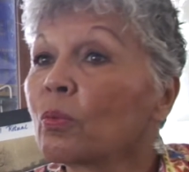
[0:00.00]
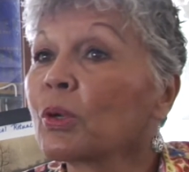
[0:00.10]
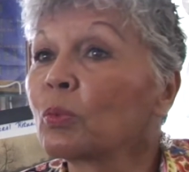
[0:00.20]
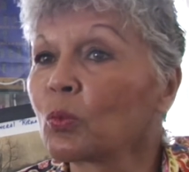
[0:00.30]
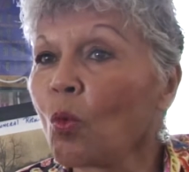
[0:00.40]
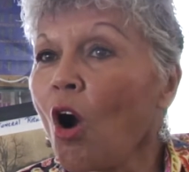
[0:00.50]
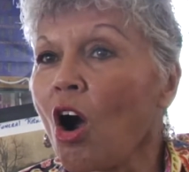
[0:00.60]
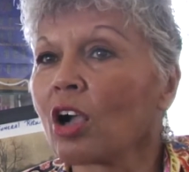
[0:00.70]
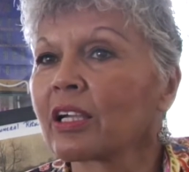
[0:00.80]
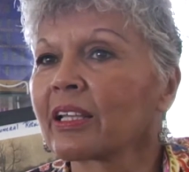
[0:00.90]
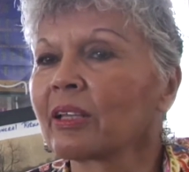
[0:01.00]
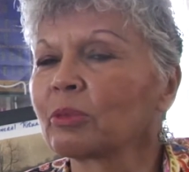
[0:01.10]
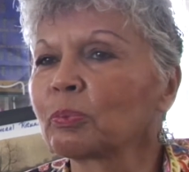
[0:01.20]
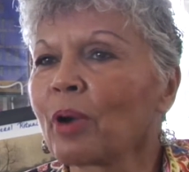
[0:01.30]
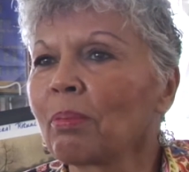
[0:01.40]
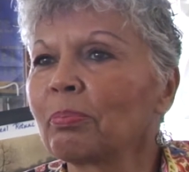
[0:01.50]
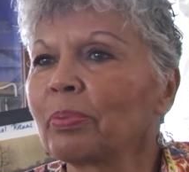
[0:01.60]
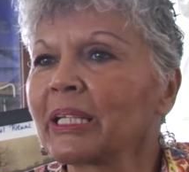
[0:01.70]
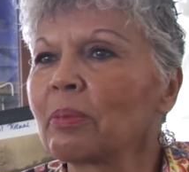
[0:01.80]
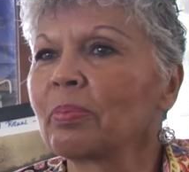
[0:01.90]
We would walk. It would
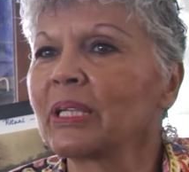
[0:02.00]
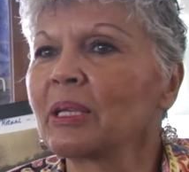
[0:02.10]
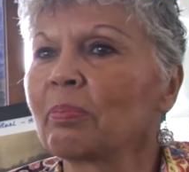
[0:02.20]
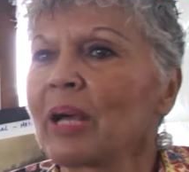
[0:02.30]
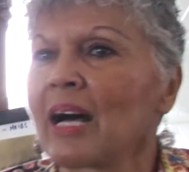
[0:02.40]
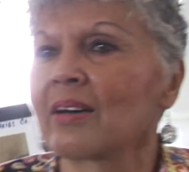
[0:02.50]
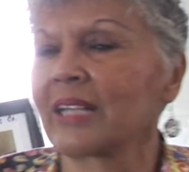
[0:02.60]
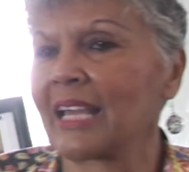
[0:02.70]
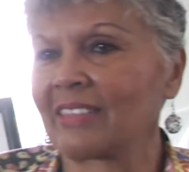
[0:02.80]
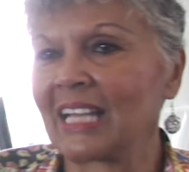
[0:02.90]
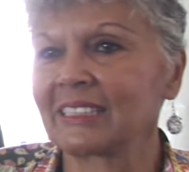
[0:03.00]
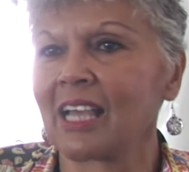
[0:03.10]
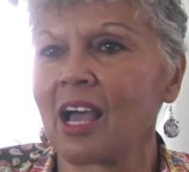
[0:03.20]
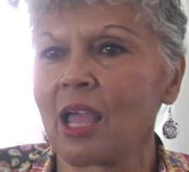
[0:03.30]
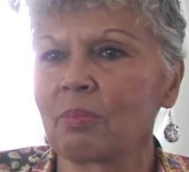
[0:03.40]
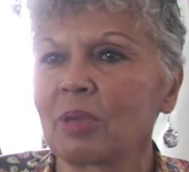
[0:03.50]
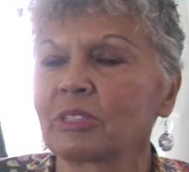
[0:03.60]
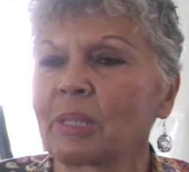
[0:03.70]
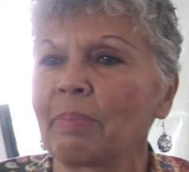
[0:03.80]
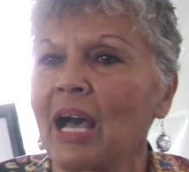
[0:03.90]
probably be about, at that time, it
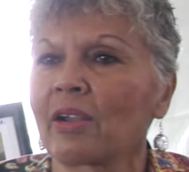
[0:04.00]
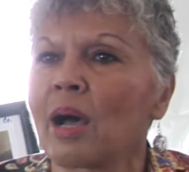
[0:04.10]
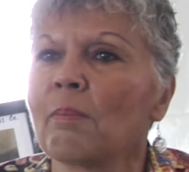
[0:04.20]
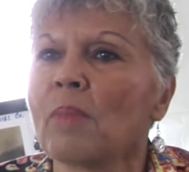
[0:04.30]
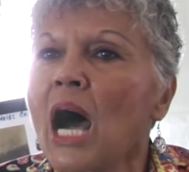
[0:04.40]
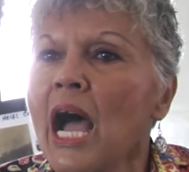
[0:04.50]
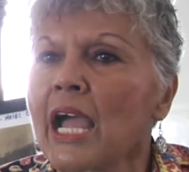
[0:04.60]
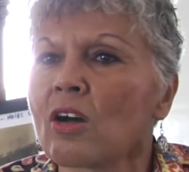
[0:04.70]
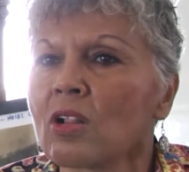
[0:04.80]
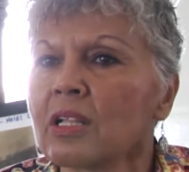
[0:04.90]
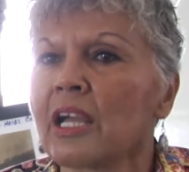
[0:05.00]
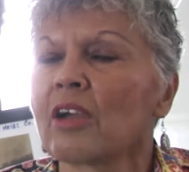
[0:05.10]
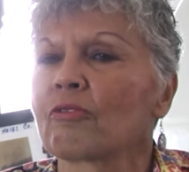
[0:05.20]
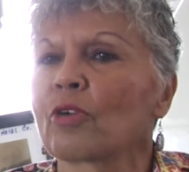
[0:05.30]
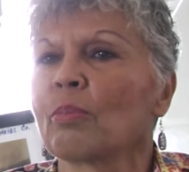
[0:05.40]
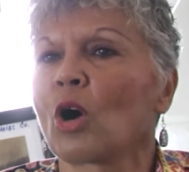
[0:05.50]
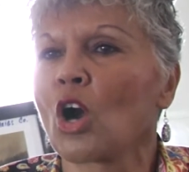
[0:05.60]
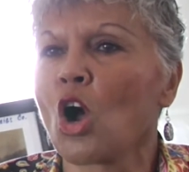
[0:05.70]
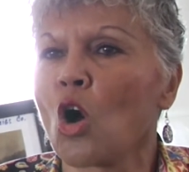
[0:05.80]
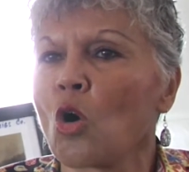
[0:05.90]
was about a mile from our
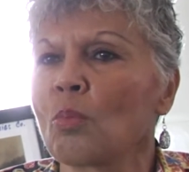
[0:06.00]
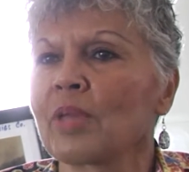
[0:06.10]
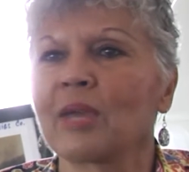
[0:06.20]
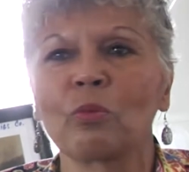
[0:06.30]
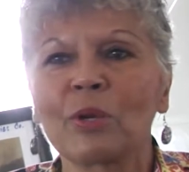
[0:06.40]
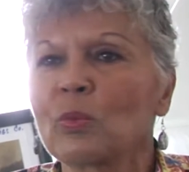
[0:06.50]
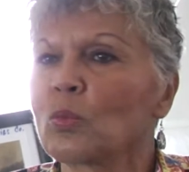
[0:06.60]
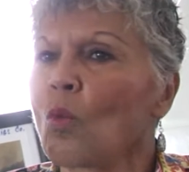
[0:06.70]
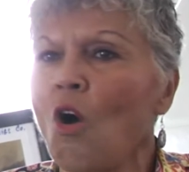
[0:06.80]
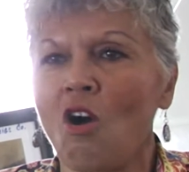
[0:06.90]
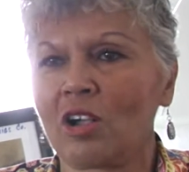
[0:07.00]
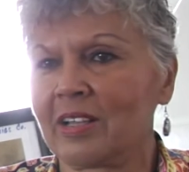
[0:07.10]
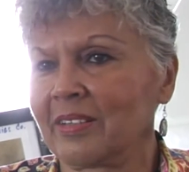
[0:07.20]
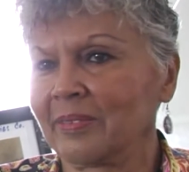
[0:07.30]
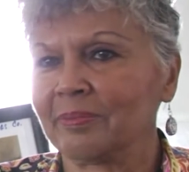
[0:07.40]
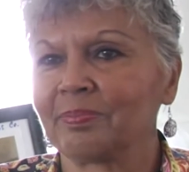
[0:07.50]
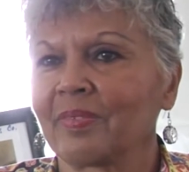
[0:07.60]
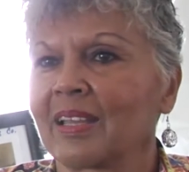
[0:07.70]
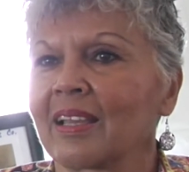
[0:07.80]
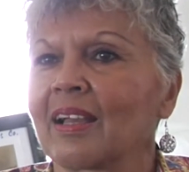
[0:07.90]
home, and we would walk
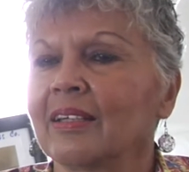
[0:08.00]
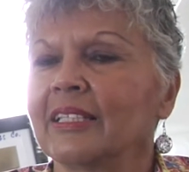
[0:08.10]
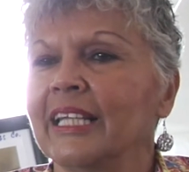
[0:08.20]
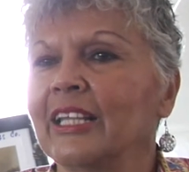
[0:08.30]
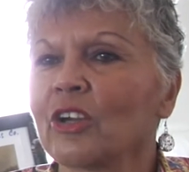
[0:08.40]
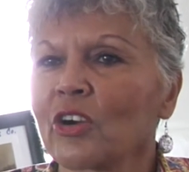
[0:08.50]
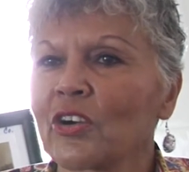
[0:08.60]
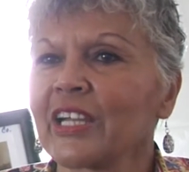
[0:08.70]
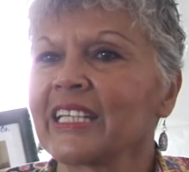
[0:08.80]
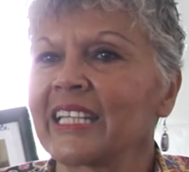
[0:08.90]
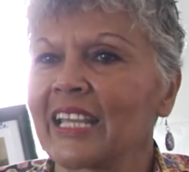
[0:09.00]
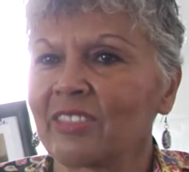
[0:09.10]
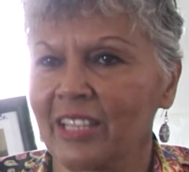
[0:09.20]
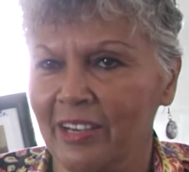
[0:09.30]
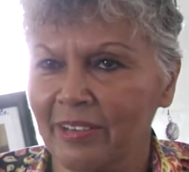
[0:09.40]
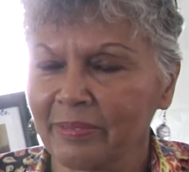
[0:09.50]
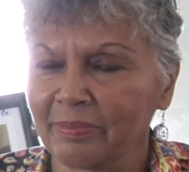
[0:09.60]
in a hurry to get there.